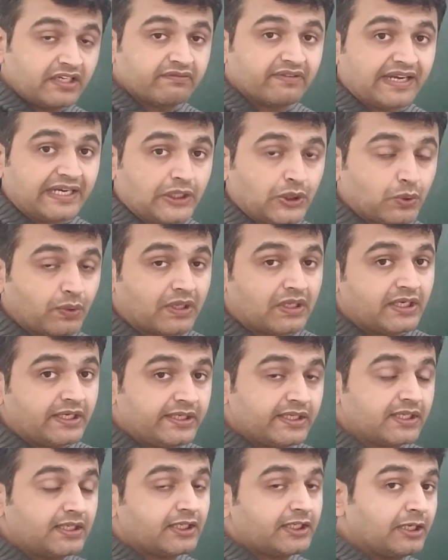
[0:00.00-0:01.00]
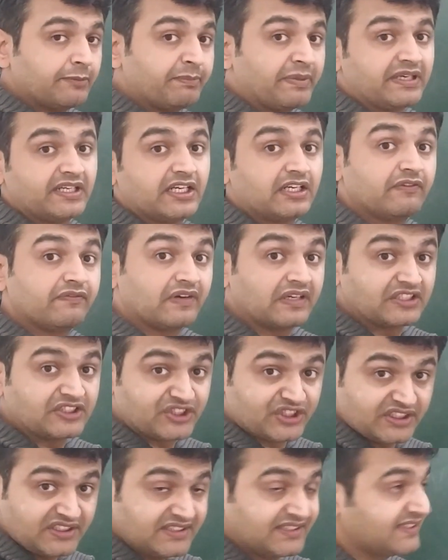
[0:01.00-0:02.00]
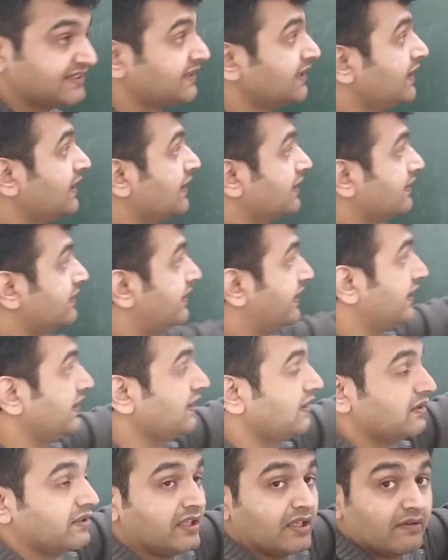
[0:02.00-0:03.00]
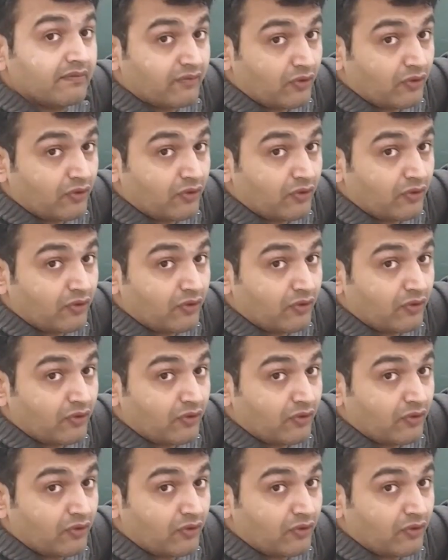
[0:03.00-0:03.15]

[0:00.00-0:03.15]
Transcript: and y2 are linearly dependent functions, then their